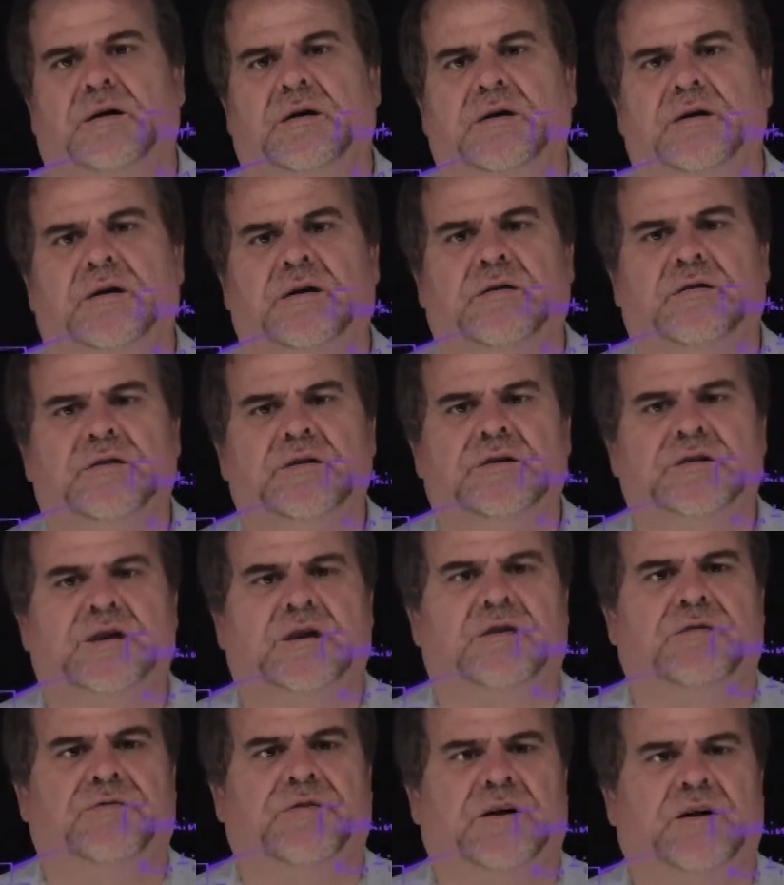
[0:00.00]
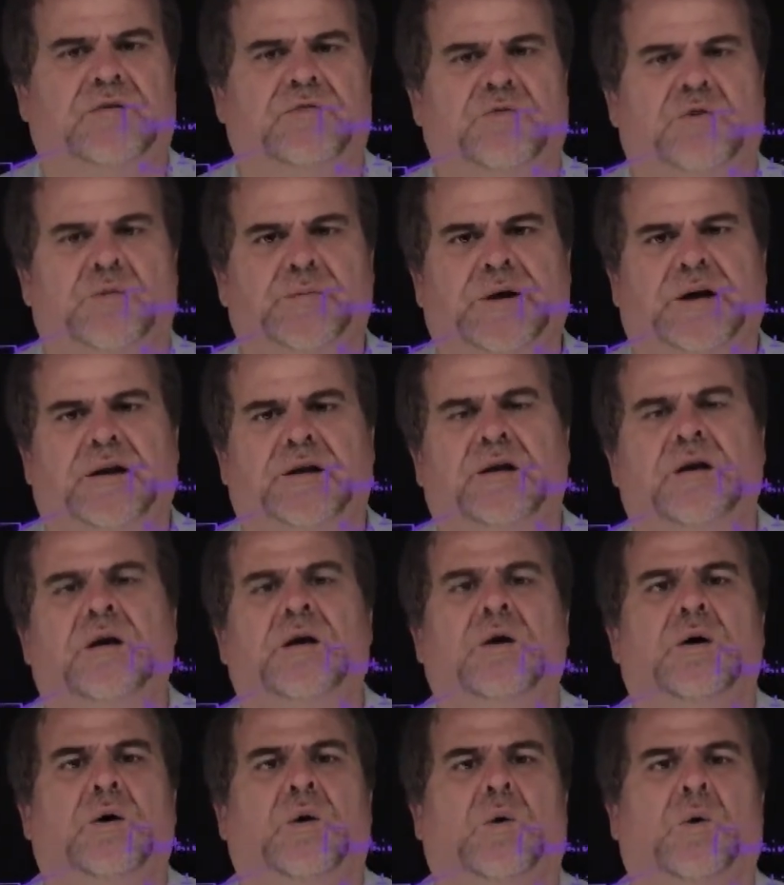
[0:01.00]
in a standard file format,
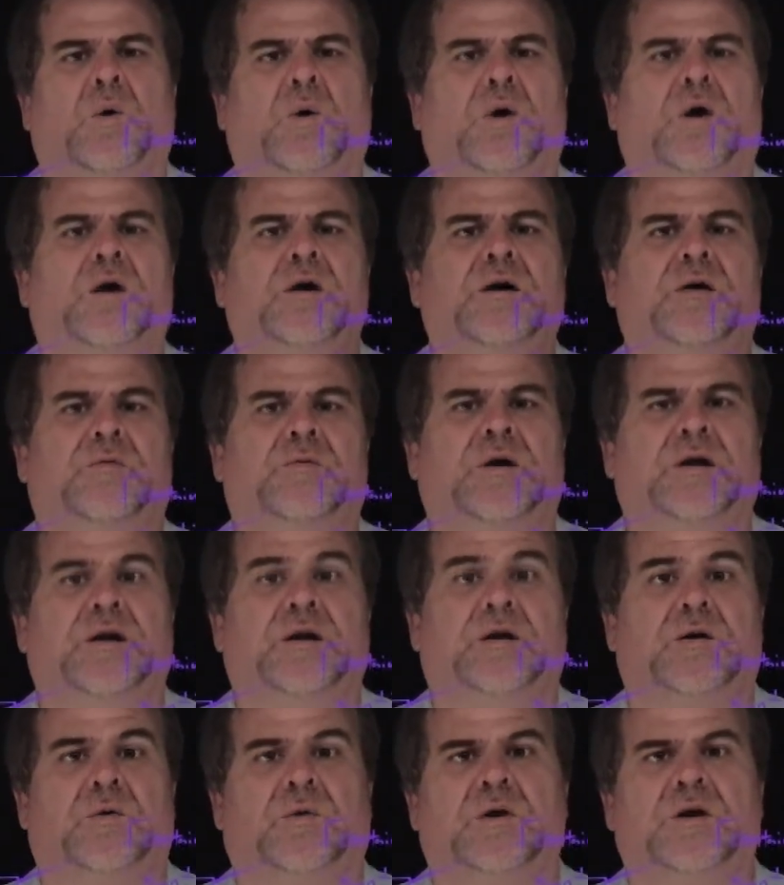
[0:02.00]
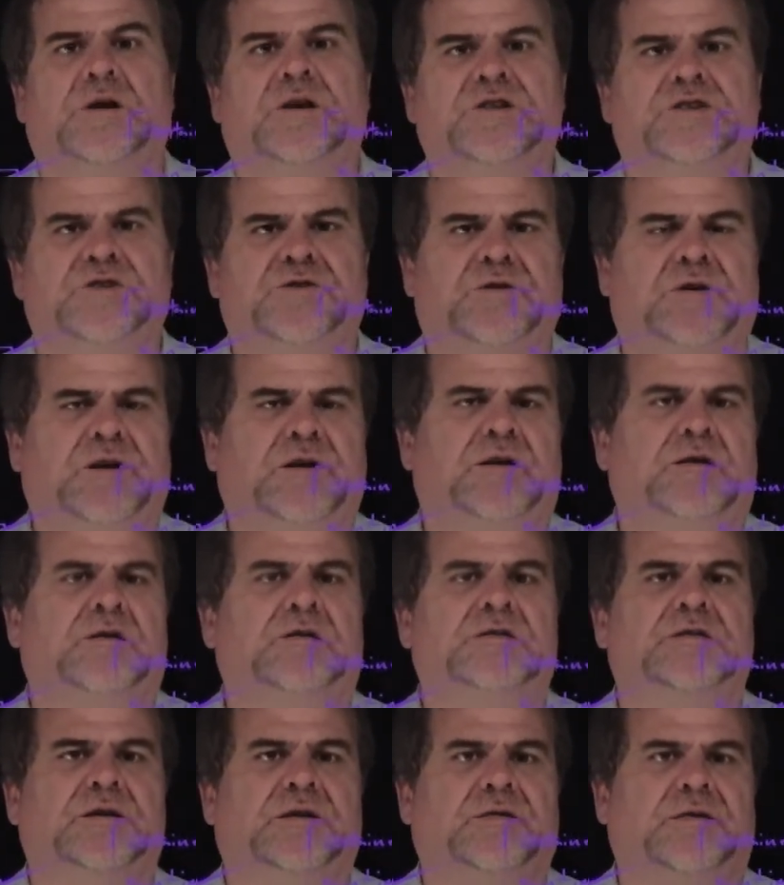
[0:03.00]
or you're running an
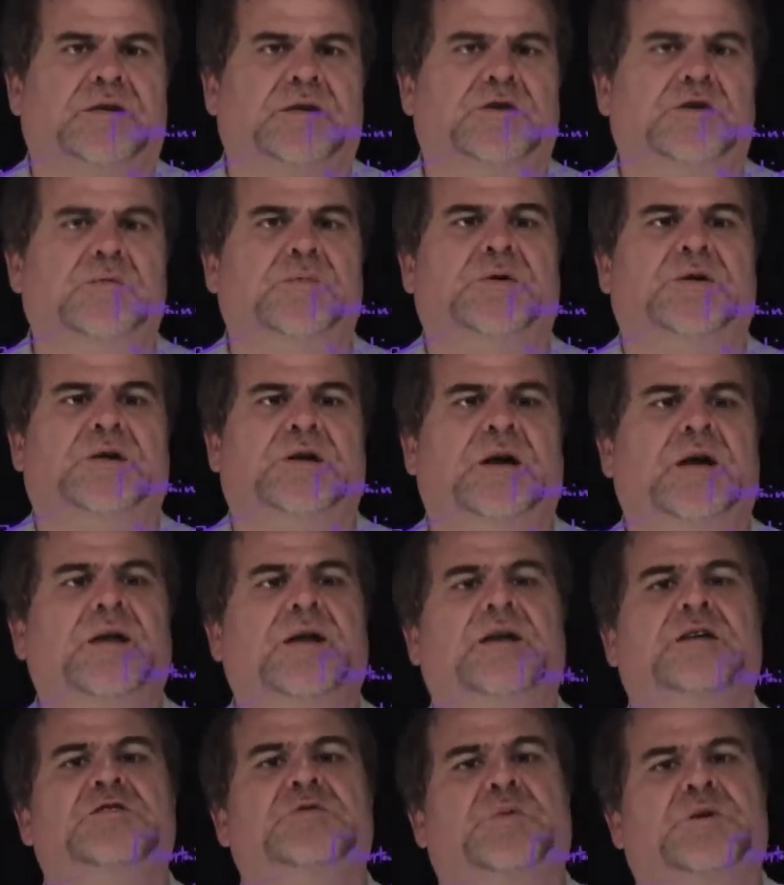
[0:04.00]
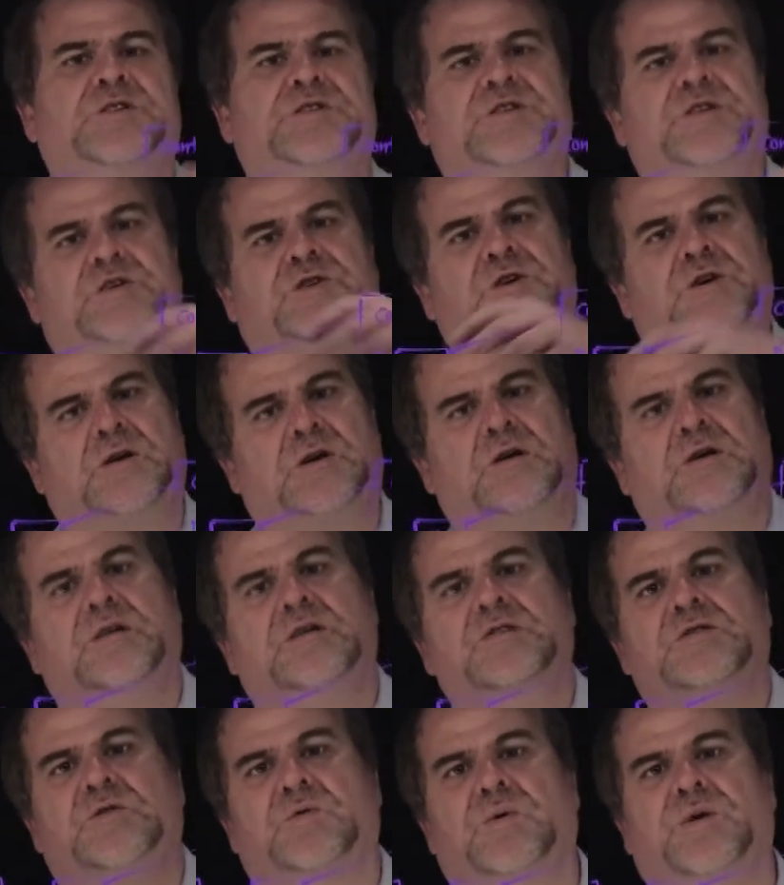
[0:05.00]
orchestrator, say like Kubernetes, which in turn
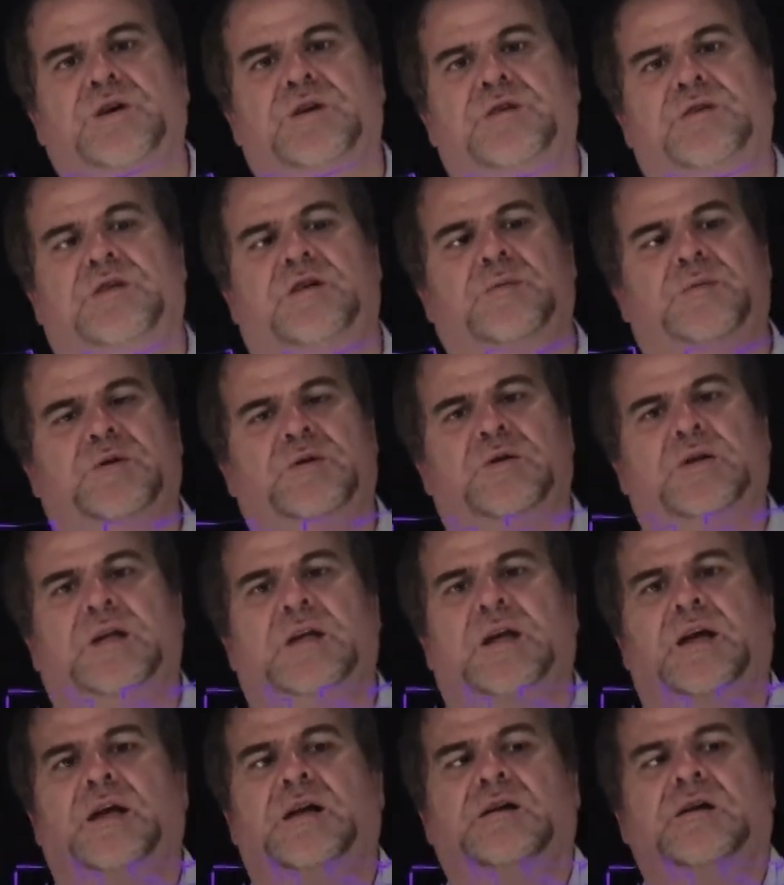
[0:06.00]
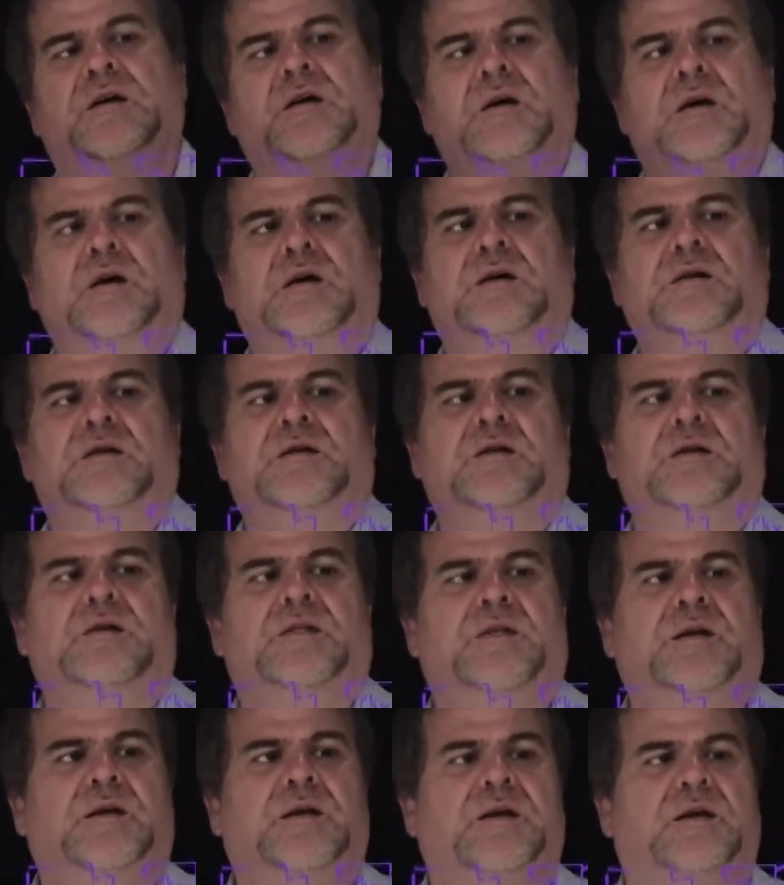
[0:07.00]
is going to communicate to
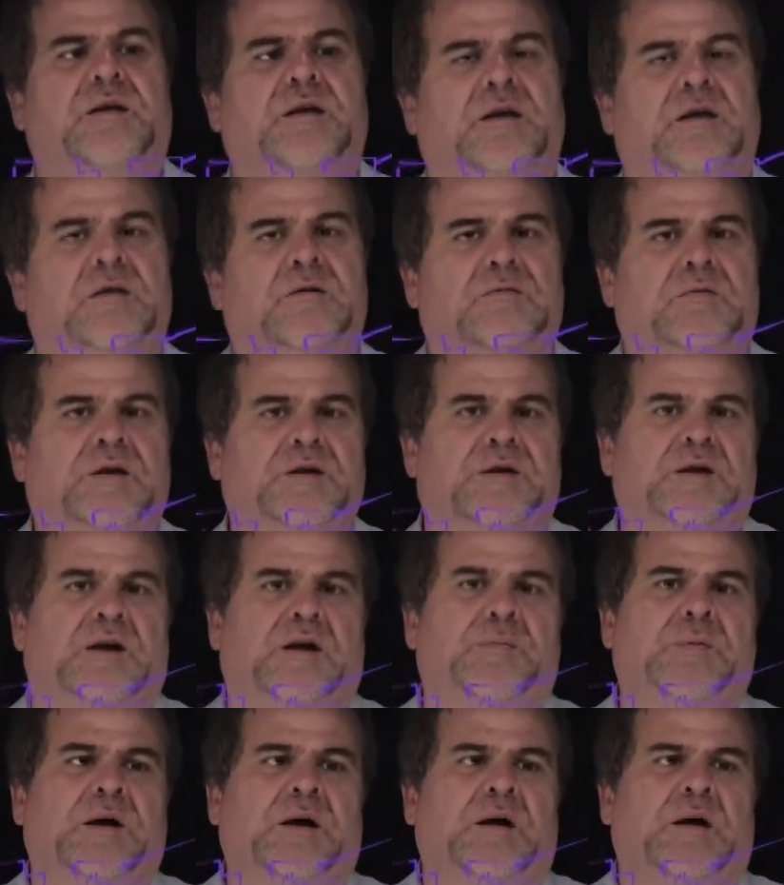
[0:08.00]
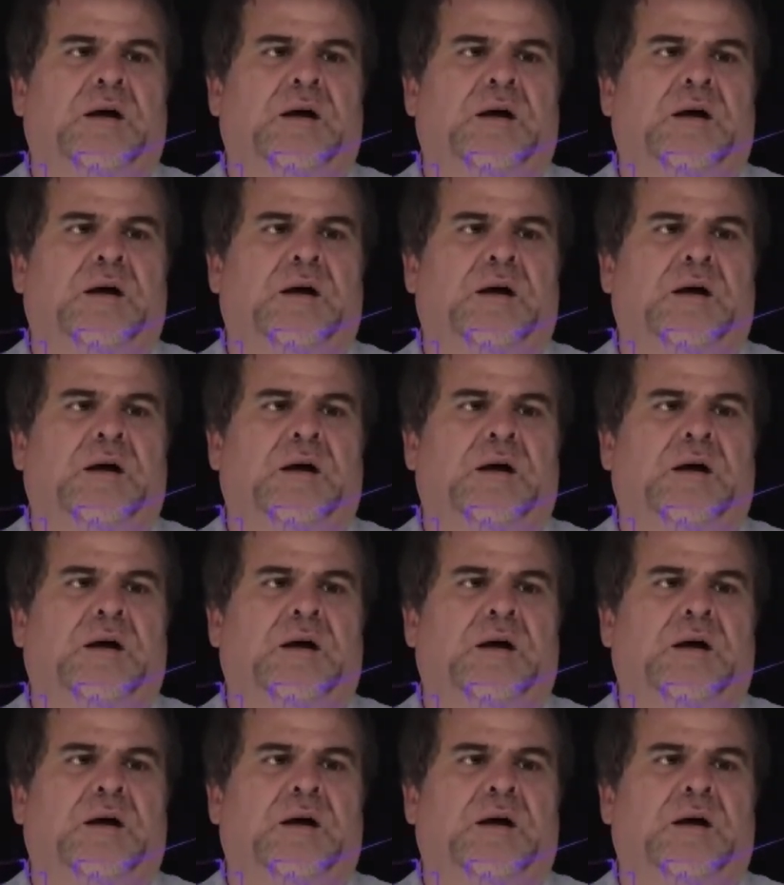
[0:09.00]
the container runtime.